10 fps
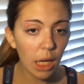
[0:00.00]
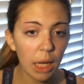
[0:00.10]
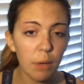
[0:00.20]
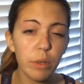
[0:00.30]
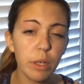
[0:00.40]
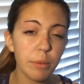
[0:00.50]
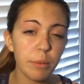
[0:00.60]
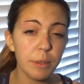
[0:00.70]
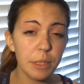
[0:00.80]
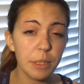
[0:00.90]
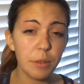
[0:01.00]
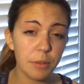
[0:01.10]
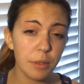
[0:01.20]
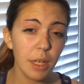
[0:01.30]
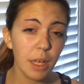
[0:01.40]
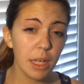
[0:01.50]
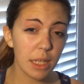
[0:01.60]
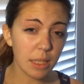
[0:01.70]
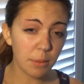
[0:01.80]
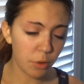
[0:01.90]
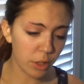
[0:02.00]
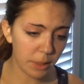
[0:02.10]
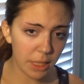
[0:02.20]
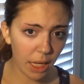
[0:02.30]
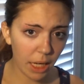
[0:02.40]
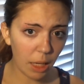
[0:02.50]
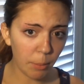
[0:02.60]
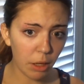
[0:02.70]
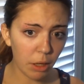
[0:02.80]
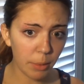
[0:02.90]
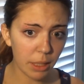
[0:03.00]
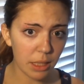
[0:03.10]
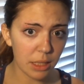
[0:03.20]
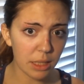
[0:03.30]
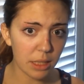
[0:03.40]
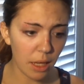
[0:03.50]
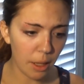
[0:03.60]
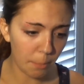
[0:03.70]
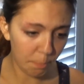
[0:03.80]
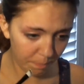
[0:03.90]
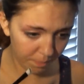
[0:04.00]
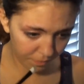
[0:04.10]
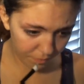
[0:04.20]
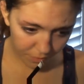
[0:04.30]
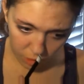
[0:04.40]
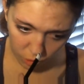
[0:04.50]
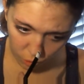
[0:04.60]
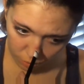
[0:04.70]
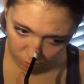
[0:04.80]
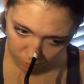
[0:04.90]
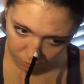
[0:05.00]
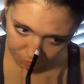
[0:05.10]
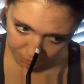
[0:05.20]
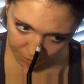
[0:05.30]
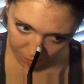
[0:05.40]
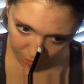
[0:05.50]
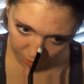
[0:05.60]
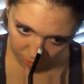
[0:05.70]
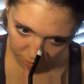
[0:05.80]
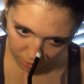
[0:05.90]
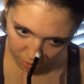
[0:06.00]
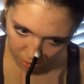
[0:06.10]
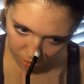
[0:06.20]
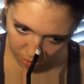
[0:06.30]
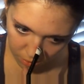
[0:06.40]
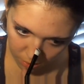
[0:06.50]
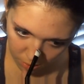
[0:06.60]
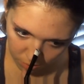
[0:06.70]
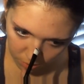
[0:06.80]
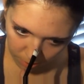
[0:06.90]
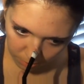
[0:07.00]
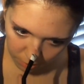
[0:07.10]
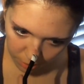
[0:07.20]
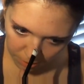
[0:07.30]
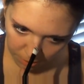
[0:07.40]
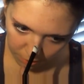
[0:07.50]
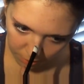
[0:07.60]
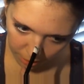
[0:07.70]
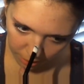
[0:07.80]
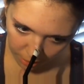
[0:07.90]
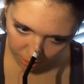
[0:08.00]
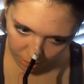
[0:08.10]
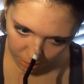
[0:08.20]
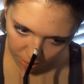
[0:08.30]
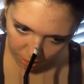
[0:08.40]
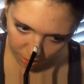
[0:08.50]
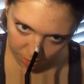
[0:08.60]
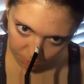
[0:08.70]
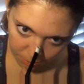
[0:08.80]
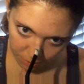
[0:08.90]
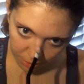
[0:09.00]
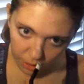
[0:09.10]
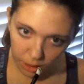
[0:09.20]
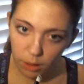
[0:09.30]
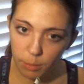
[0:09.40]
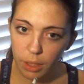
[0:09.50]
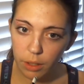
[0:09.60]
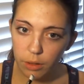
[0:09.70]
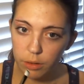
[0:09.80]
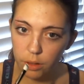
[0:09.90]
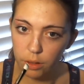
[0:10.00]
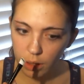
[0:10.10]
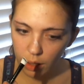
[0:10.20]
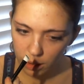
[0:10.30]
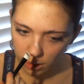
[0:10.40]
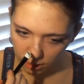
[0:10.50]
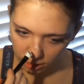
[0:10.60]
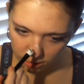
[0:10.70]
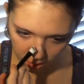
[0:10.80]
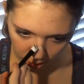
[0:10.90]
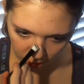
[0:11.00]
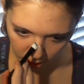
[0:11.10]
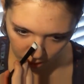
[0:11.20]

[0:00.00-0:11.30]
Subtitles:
and what I'm going to do is I'm going to be taking a mirror because screw freehand. So what I'm going to be doing is I'm putting it on my nose so you can clearly see.